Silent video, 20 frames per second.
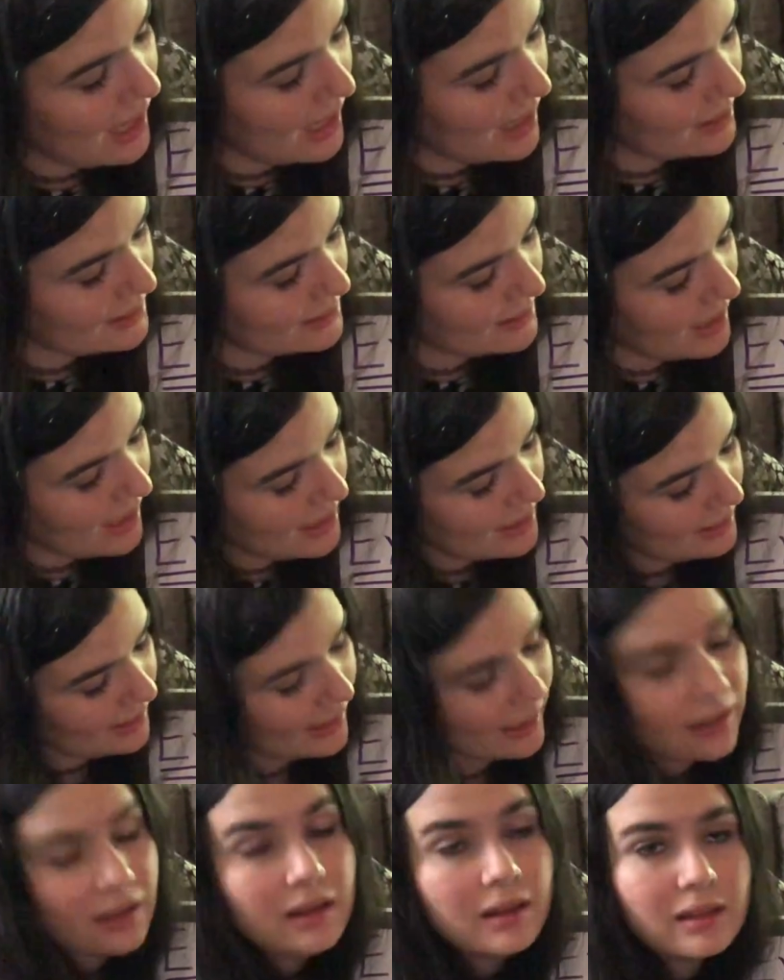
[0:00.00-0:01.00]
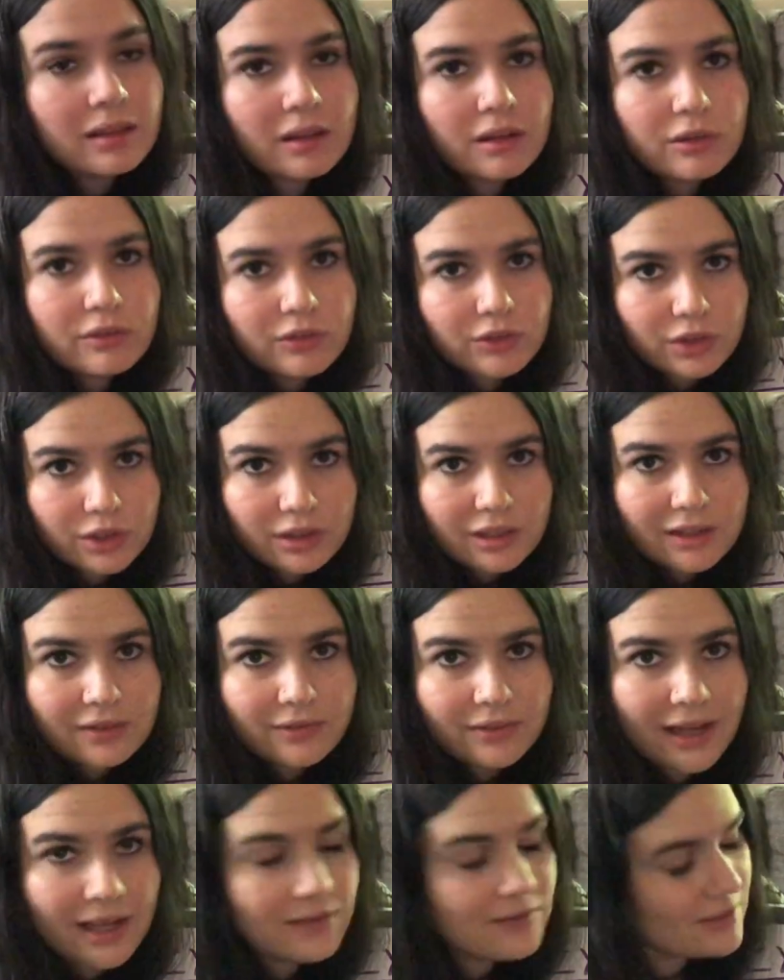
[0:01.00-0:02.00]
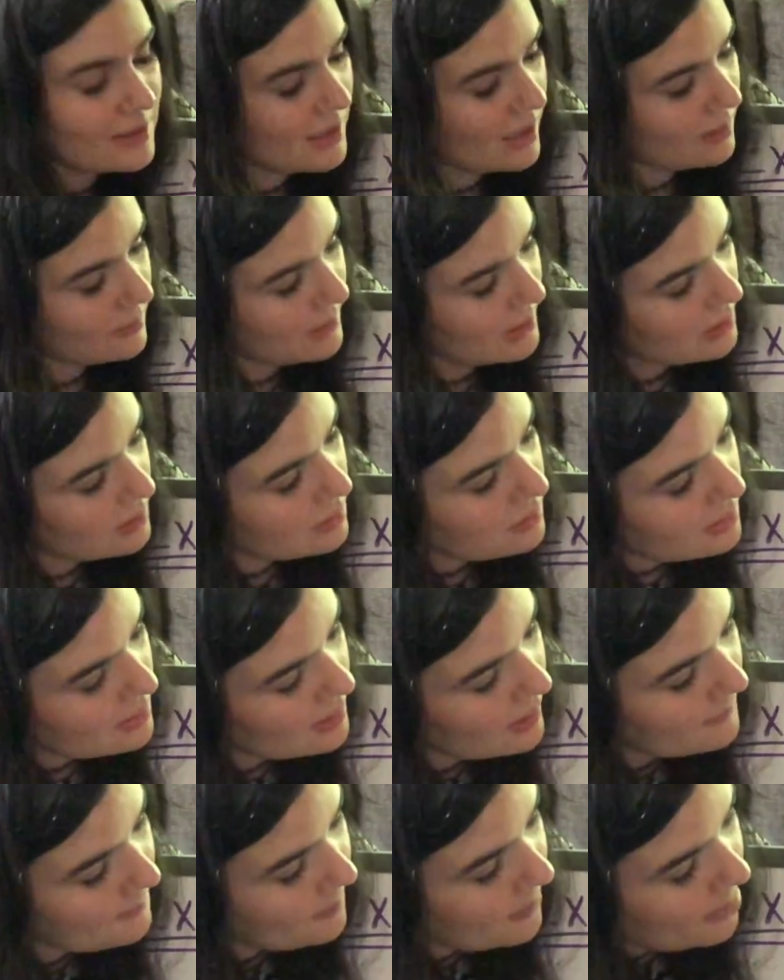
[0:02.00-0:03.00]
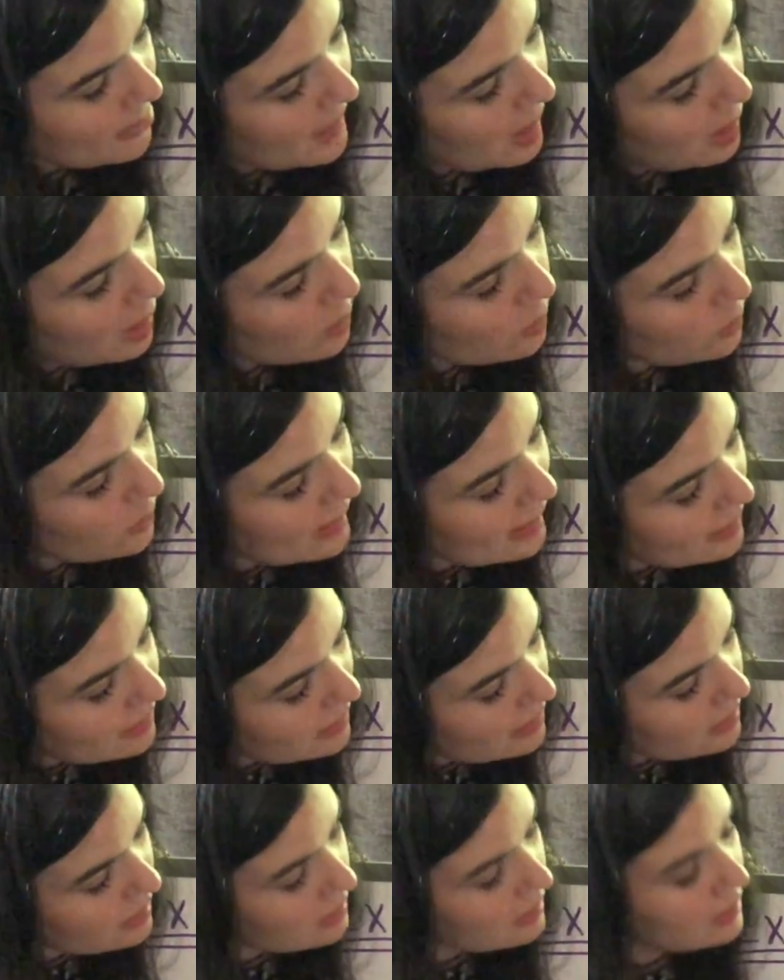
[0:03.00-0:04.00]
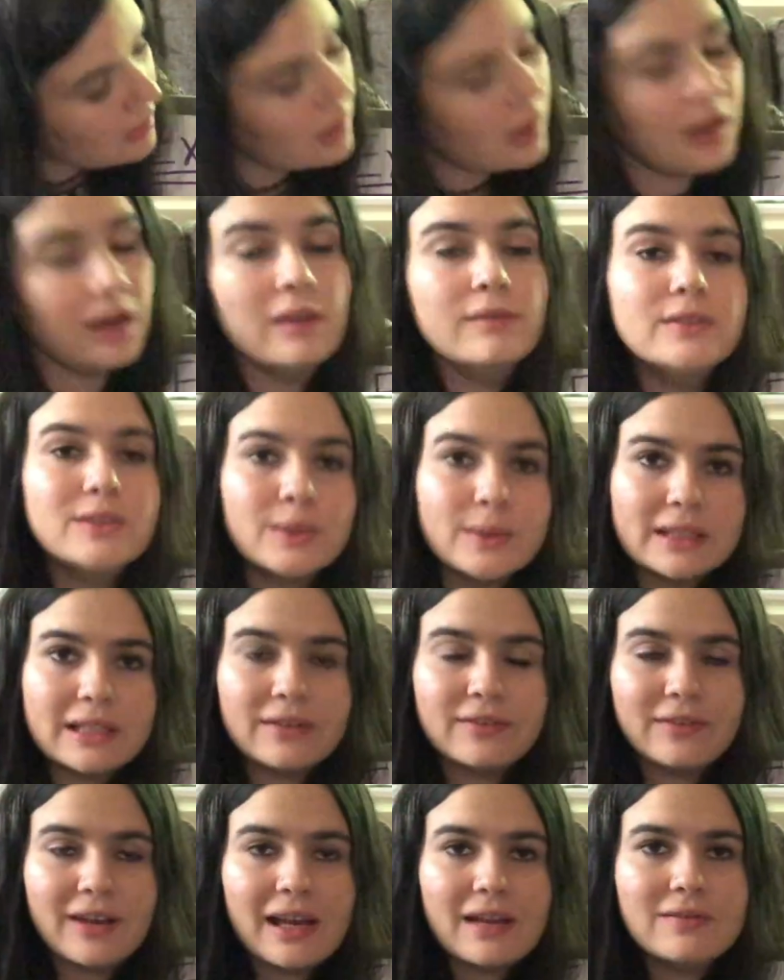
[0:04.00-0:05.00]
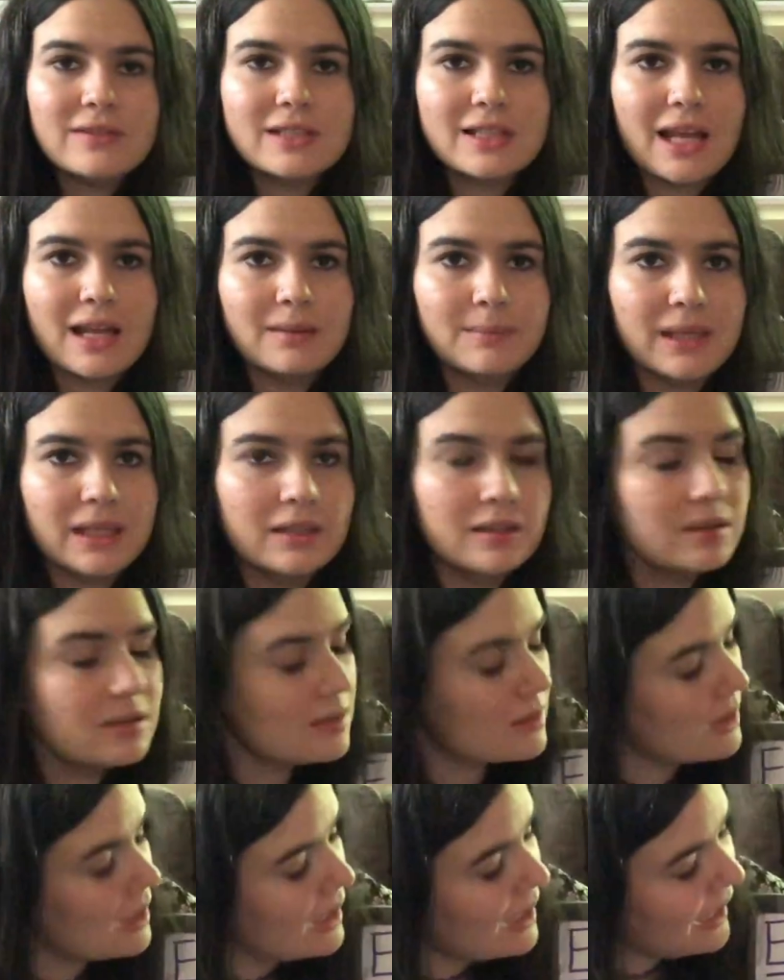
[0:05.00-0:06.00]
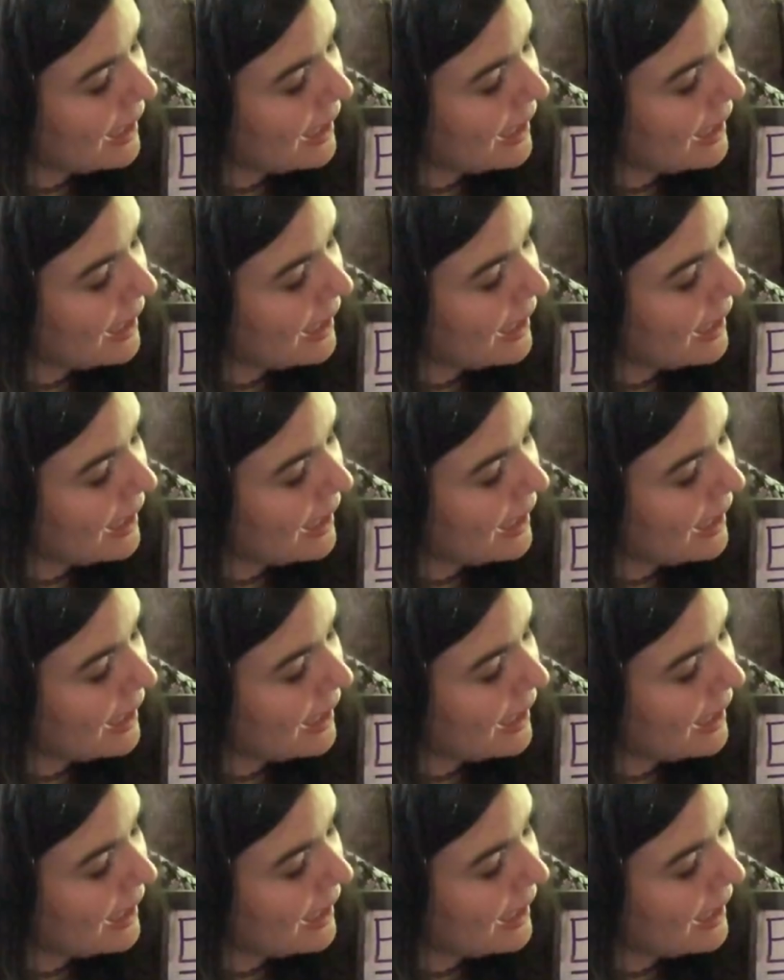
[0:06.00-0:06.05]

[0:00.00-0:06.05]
has a length of 35 centimeters, a width of 25 centimeters,